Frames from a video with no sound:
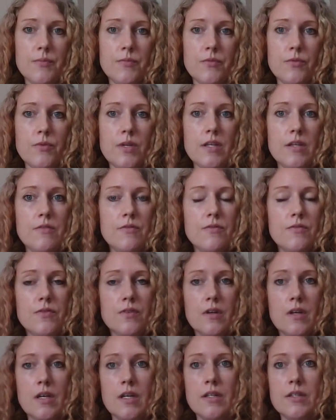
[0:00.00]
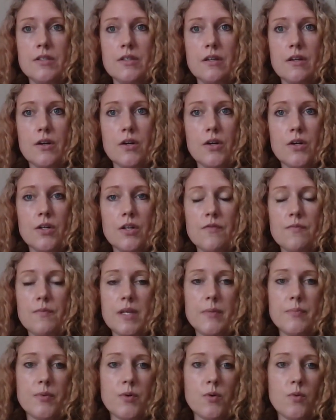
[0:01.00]
We've heard of
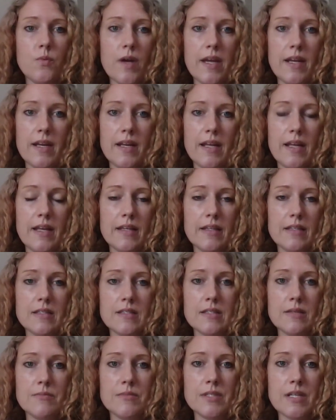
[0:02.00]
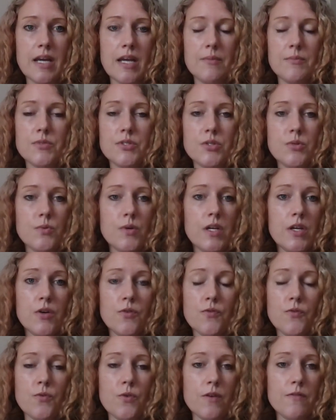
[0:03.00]
people waiting sometimes 3 or
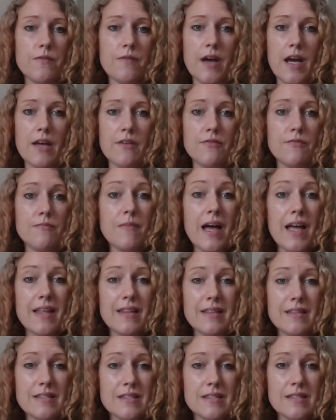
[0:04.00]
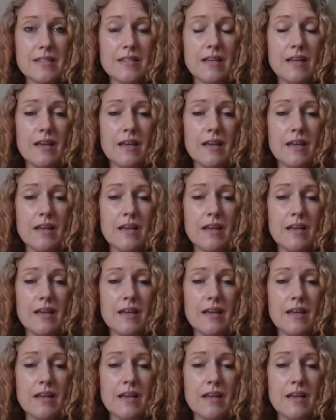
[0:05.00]
4 or 5 months,